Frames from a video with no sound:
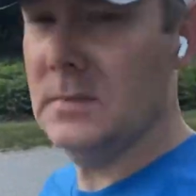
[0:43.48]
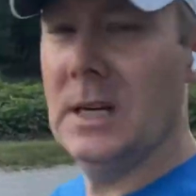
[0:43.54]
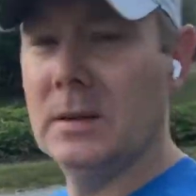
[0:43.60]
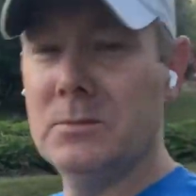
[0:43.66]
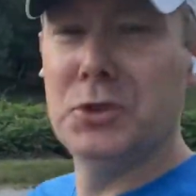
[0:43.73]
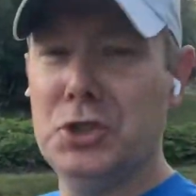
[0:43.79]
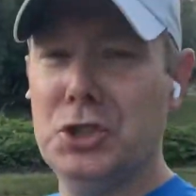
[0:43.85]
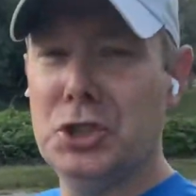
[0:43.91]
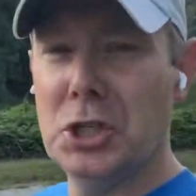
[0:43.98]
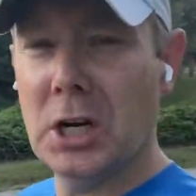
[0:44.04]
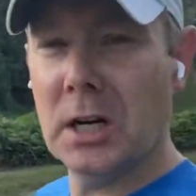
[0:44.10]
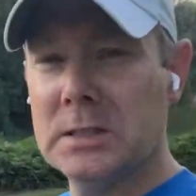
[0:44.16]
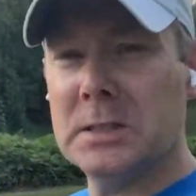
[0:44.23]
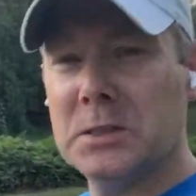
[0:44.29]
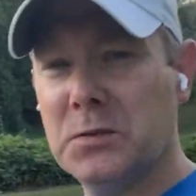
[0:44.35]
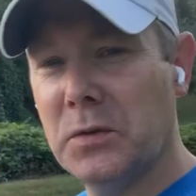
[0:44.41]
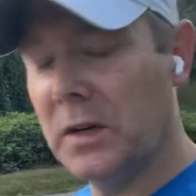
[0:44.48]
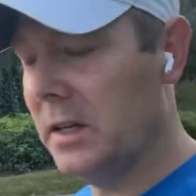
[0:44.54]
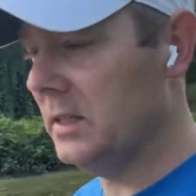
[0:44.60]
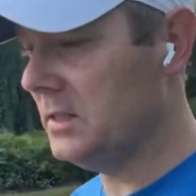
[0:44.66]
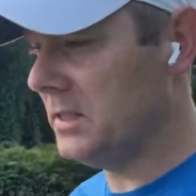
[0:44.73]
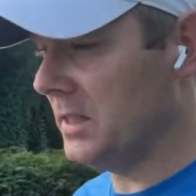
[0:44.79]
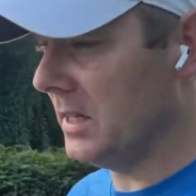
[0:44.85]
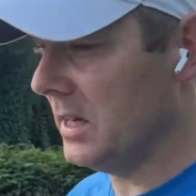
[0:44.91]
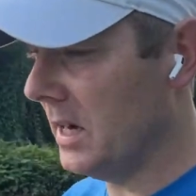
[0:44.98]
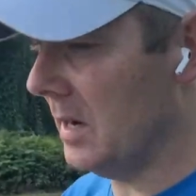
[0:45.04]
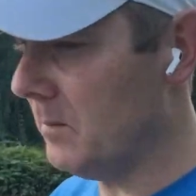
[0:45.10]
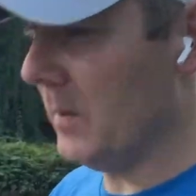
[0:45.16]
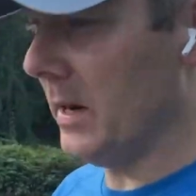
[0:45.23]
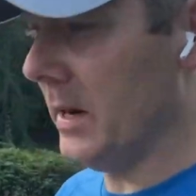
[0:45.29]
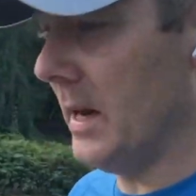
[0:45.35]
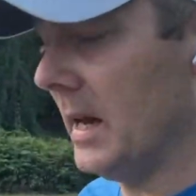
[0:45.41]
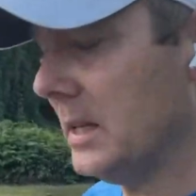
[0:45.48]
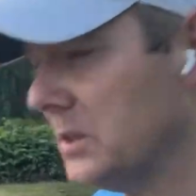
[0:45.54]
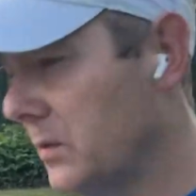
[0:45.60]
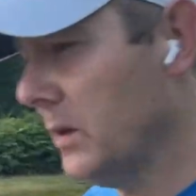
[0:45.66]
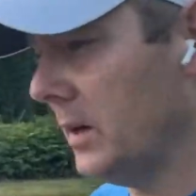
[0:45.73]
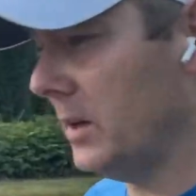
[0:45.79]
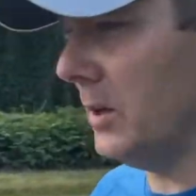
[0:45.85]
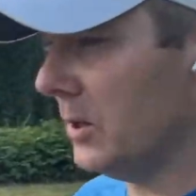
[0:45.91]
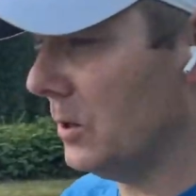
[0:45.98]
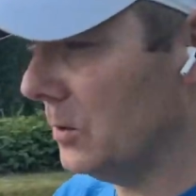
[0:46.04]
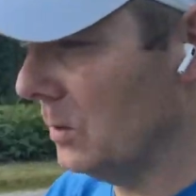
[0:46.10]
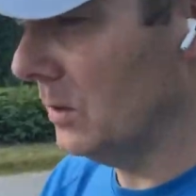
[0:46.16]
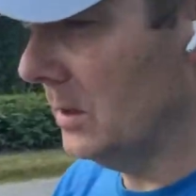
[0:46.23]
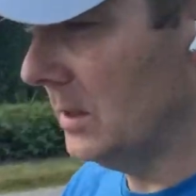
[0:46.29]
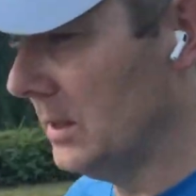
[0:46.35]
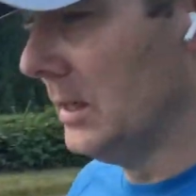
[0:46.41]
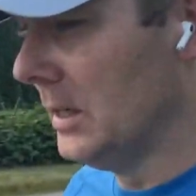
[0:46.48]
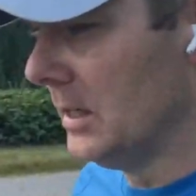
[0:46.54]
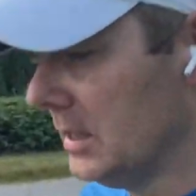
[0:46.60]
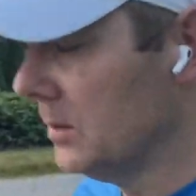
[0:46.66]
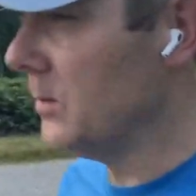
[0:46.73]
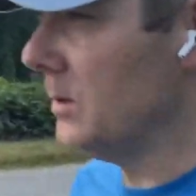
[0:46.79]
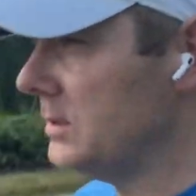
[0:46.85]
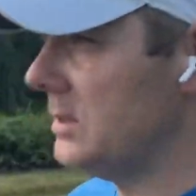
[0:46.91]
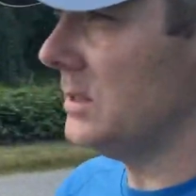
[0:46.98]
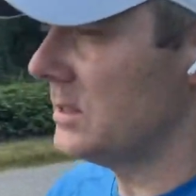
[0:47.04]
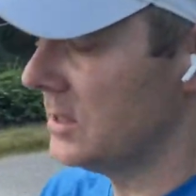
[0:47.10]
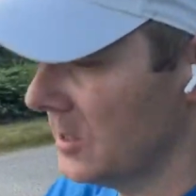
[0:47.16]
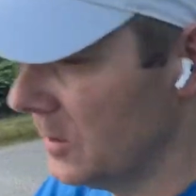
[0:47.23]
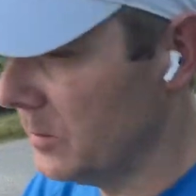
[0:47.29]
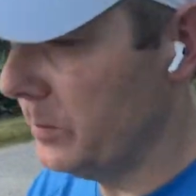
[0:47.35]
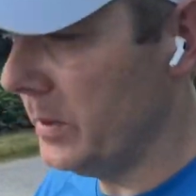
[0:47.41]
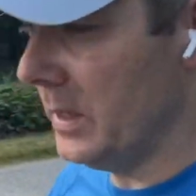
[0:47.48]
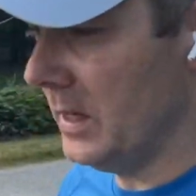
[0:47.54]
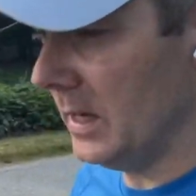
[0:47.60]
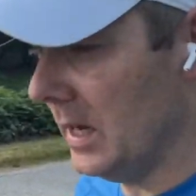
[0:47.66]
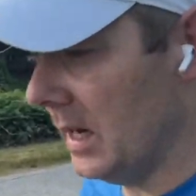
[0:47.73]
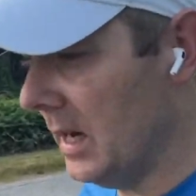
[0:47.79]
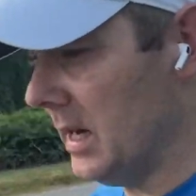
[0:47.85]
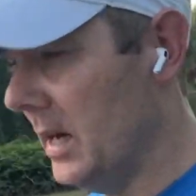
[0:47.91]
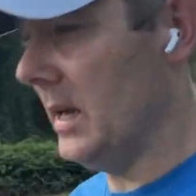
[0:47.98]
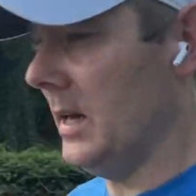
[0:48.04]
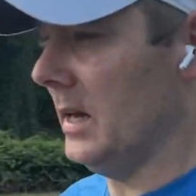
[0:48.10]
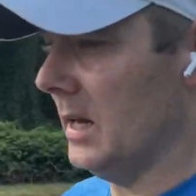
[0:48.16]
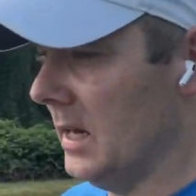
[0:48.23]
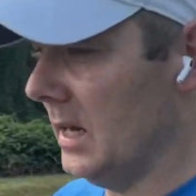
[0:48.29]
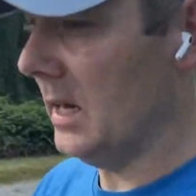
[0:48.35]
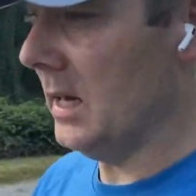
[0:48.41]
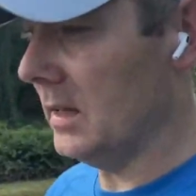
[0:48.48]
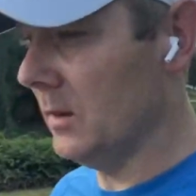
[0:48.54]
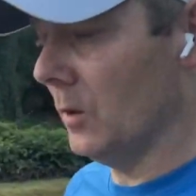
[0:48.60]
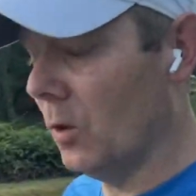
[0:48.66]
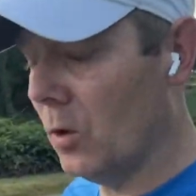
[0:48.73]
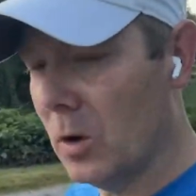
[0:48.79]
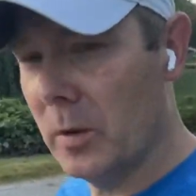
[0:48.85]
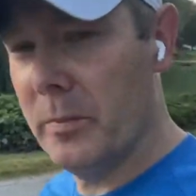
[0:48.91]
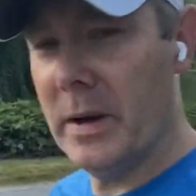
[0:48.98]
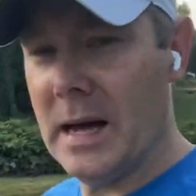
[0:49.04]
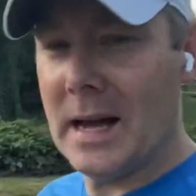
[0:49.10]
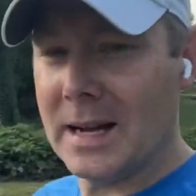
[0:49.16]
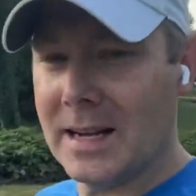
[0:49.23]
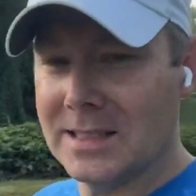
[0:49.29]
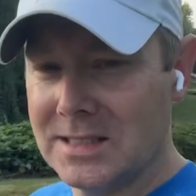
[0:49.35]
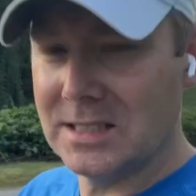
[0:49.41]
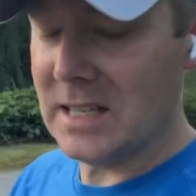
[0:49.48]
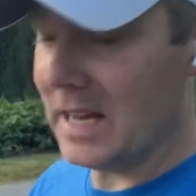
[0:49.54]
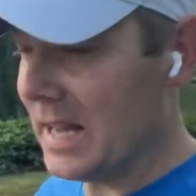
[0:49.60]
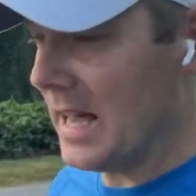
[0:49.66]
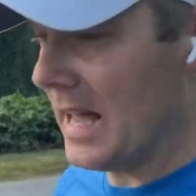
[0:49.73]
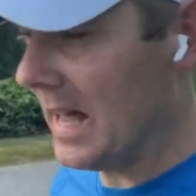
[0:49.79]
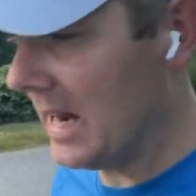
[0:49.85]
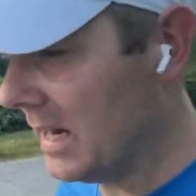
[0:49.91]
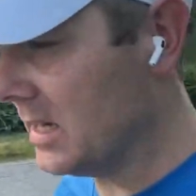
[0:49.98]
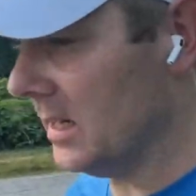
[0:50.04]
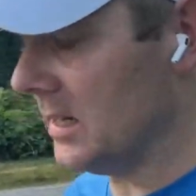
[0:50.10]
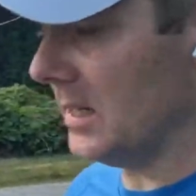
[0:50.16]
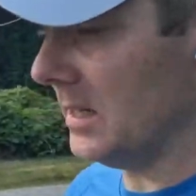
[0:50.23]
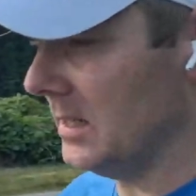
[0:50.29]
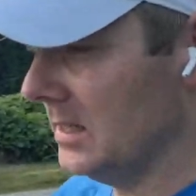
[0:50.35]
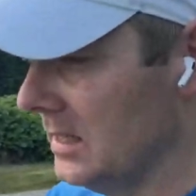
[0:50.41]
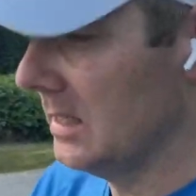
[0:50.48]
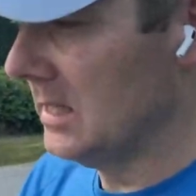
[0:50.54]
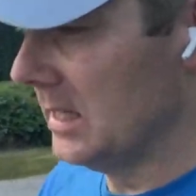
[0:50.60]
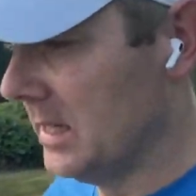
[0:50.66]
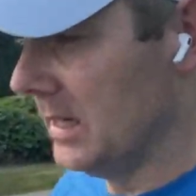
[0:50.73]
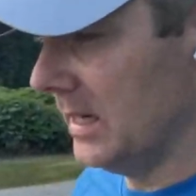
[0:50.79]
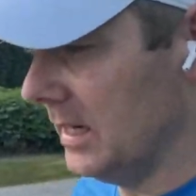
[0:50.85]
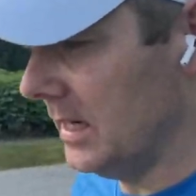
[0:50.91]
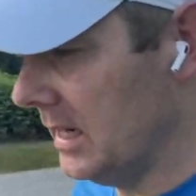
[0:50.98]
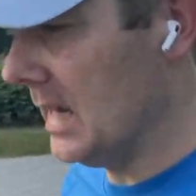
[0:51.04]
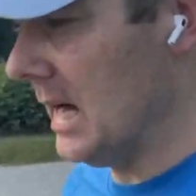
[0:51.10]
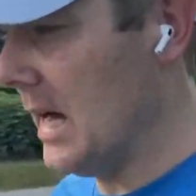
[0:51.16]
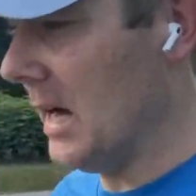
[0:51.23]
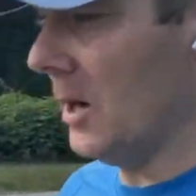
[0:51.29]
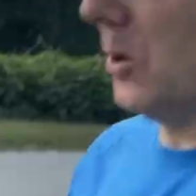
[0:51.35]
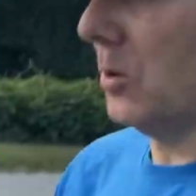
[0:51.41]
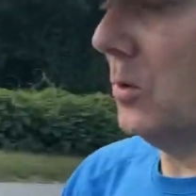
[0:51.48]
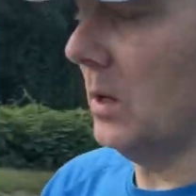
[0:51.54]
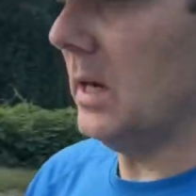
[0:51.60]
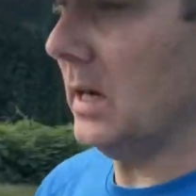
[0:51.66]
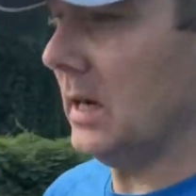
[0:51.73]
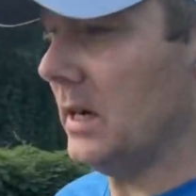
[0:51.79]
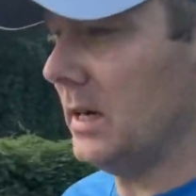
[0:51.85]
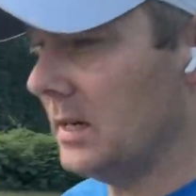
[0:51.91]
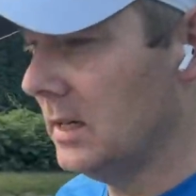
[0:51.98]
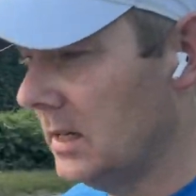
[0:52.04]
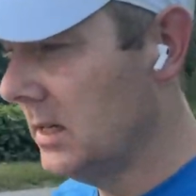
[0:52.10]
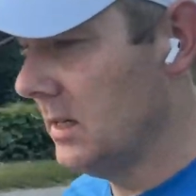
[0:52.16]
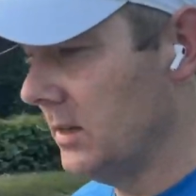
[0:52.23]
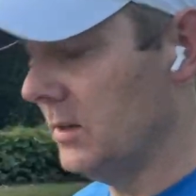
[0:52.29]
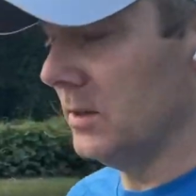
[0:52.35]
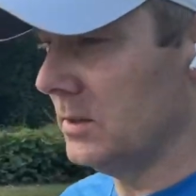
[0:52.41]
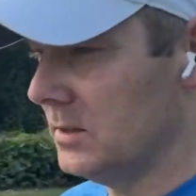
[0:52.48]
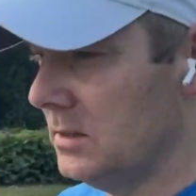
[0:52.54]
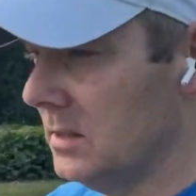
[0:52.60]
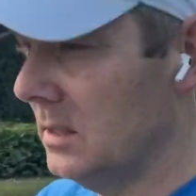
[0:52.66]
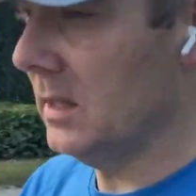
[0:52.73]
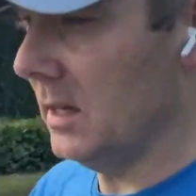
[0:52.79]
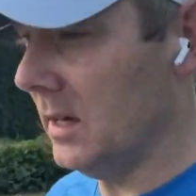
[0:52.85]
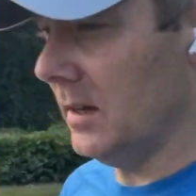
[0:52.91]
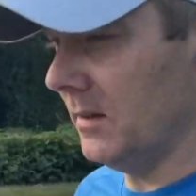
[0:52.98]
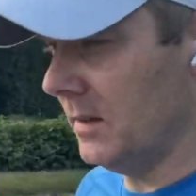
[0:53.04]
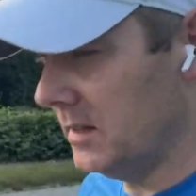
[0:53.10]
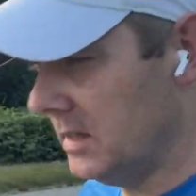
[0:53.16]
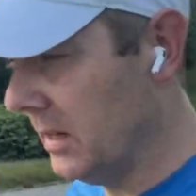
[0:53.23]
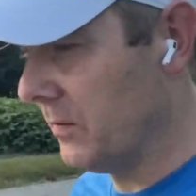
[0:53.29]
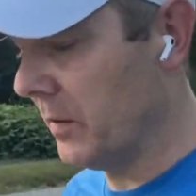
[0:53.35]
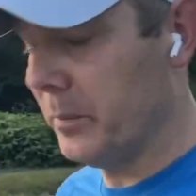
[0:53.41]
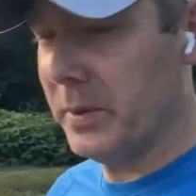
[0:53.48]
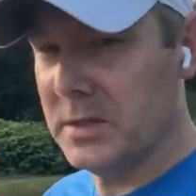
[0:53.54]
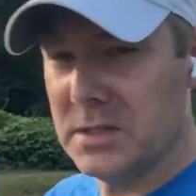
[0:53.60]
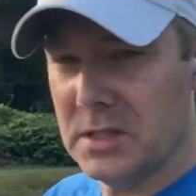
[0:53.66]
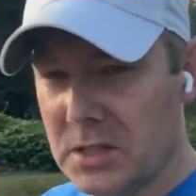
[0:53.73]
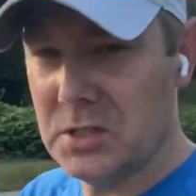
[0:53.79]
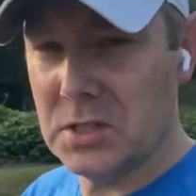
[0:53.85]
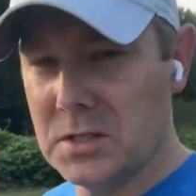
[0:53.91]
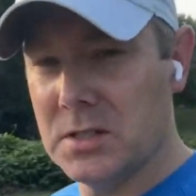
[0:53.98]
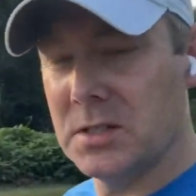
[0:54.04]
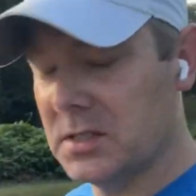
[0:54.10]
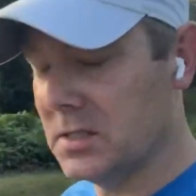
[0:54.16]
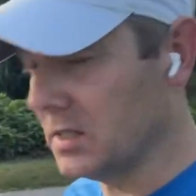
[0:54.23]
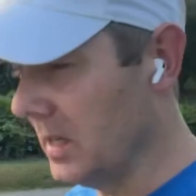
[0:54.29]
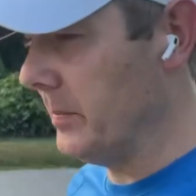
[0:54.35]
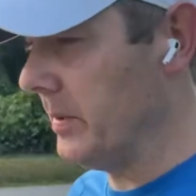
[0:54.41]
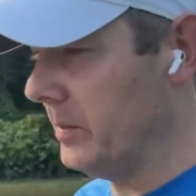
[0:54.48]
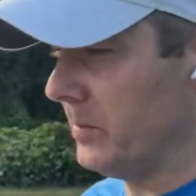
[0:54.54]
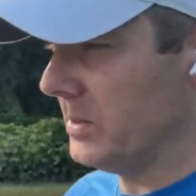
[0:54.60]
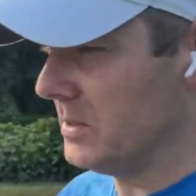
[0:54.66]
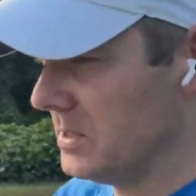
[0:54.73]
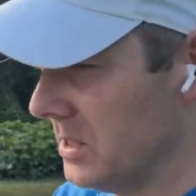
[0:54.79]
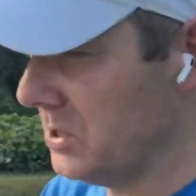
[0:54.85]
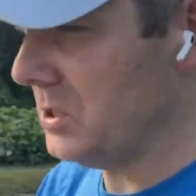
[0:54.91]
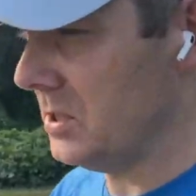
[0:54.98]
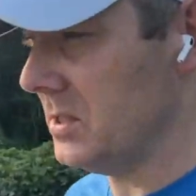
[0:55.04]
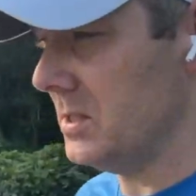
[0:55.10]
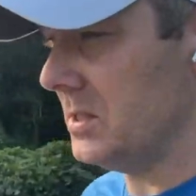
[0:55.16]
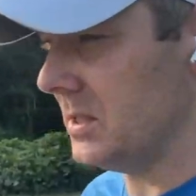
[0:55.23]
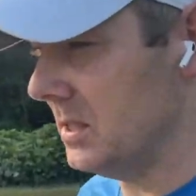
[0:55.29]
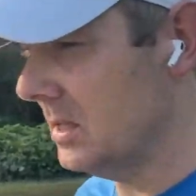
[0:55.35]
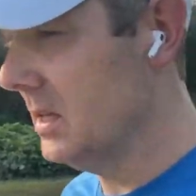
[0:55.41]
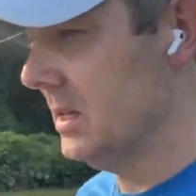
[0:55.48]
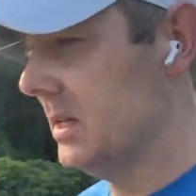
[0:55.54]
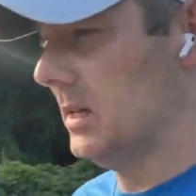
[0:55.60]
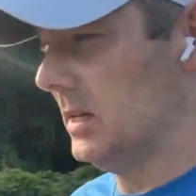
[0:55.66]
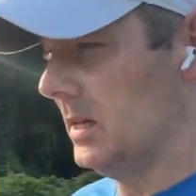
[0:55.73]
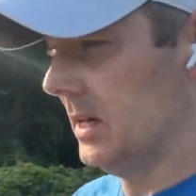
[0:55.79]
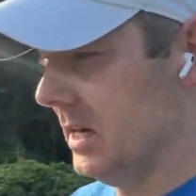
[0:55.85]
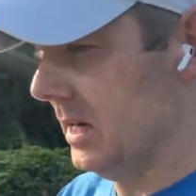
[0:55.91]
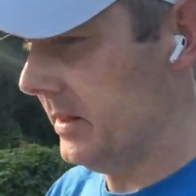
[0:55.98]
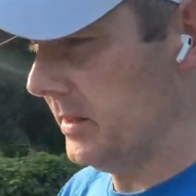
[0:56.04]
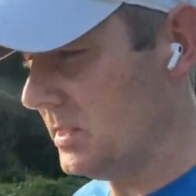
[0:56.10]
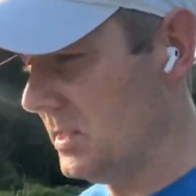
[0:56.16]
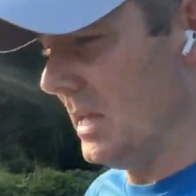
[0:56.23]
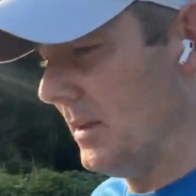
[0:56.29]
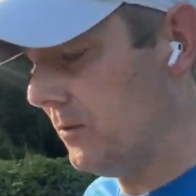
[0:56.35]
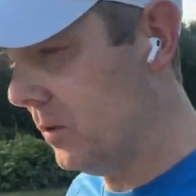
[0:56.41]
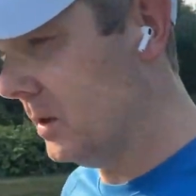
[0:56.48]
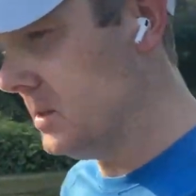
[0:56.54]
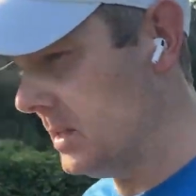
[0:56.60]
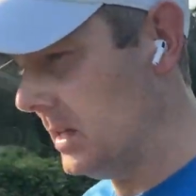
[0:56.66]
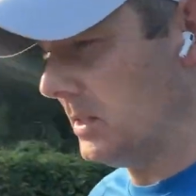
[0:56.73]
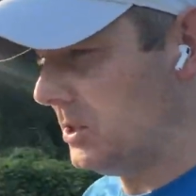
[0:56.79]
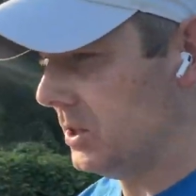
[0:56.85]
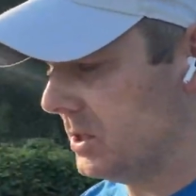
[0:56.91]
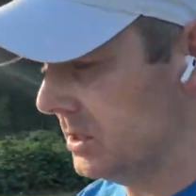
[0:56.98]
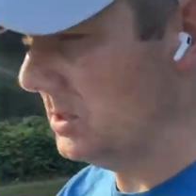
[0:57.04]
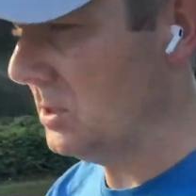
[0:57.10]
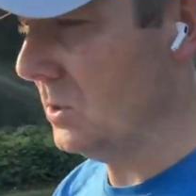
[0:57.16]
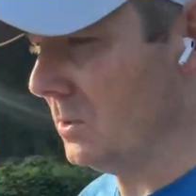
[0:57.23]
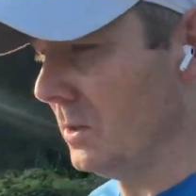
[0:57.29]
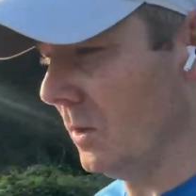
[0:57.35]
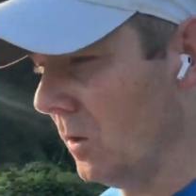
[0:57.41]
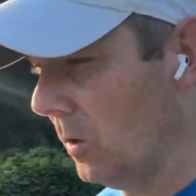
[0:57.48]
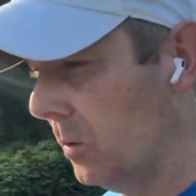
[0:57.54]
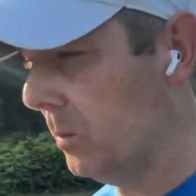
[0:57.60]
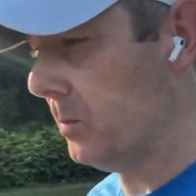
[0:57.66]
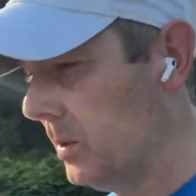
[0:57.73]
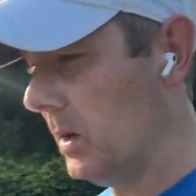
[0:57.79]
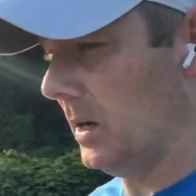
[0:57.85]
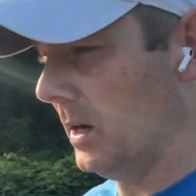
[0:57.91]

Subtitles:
I'm just finishing up my next video, which is going to be on lower back and sciatica and how there's the different positions, sleeping positions, the safe ones that you can do to help